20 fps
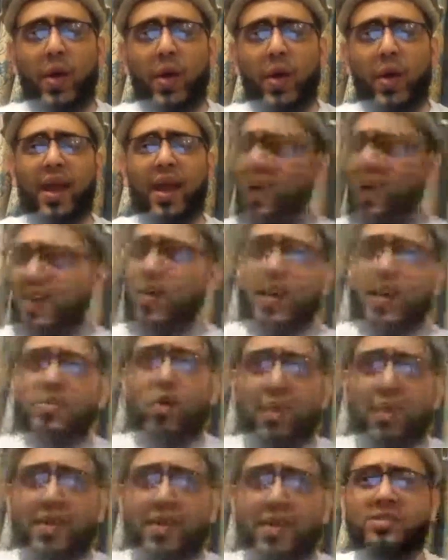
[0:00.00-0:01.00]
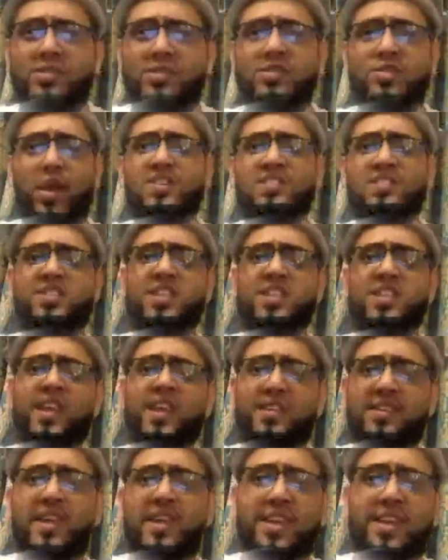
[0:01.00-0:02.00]
we allow the elderly, widows, our
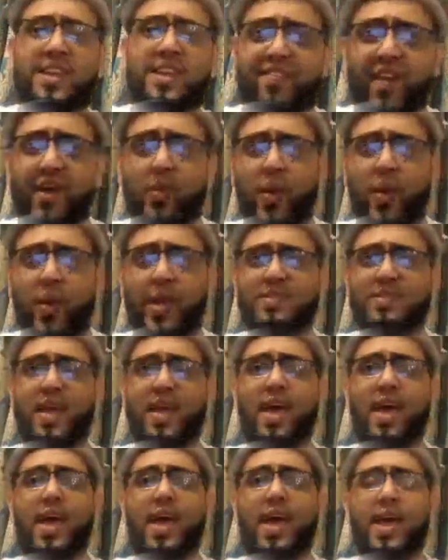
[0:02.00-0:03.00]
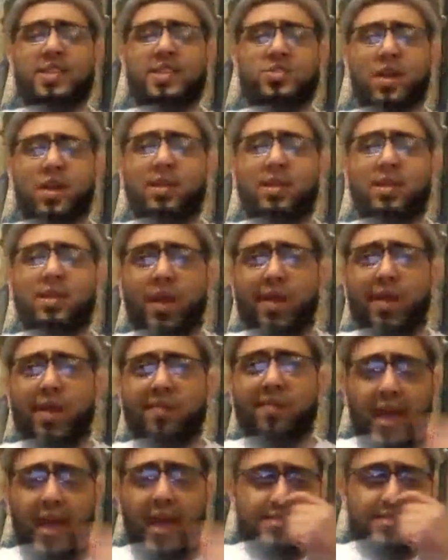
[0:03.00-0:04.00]
mothers, our sisters to live in such
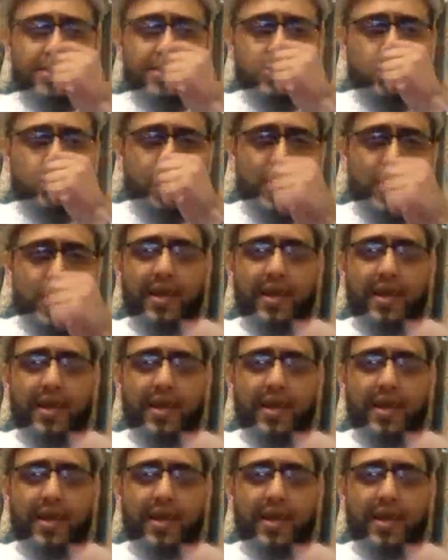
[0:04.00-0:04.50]
indignified ways.